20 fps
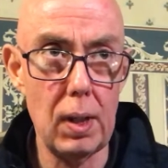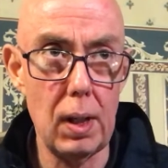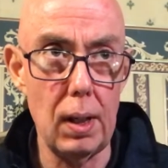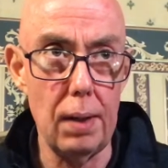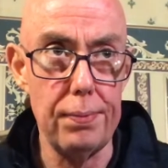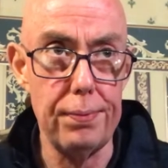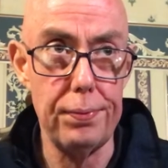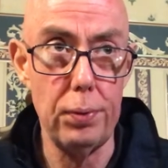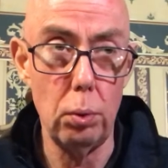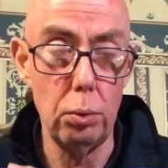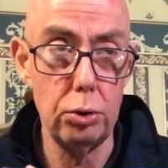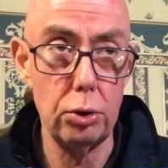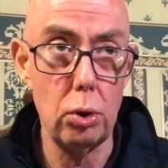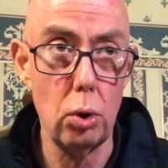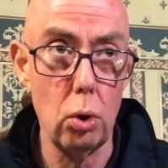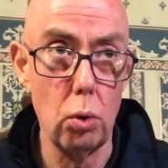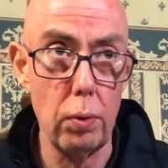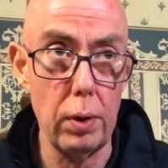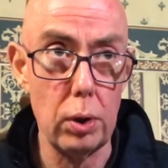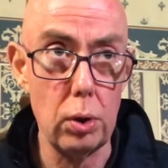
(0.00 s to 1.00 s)
full
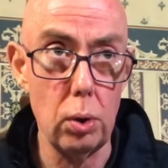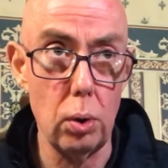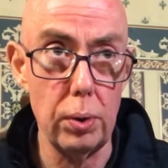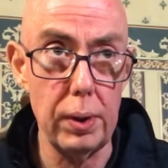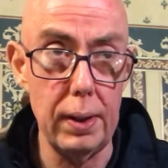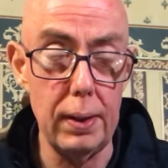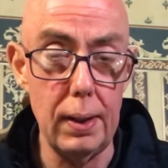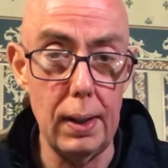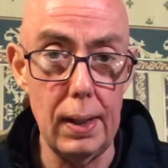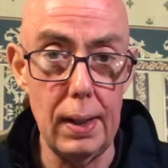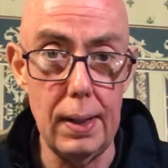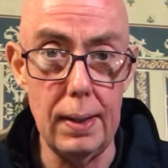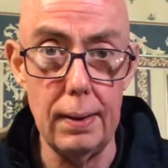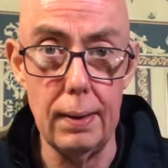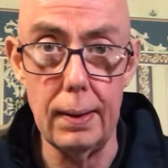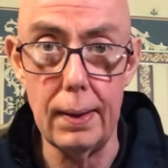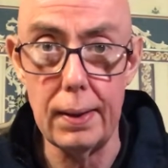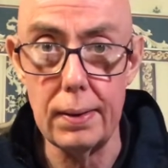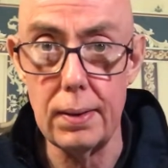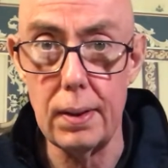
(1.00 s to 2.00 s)
score recorded in
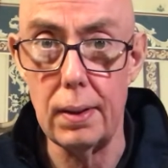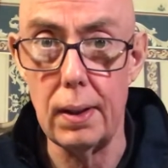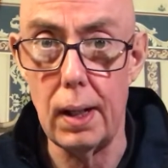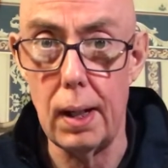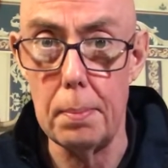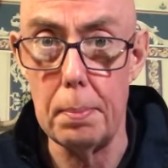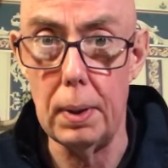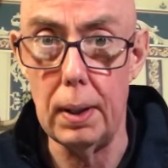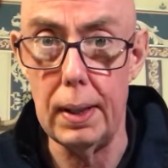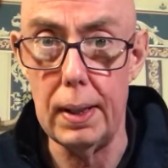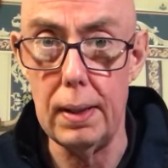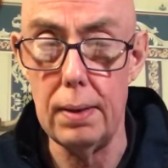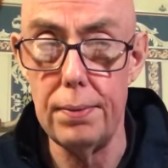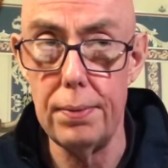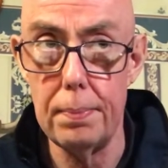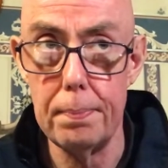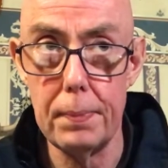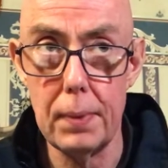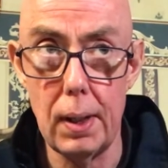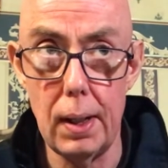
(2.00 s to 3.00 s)
London, I believe,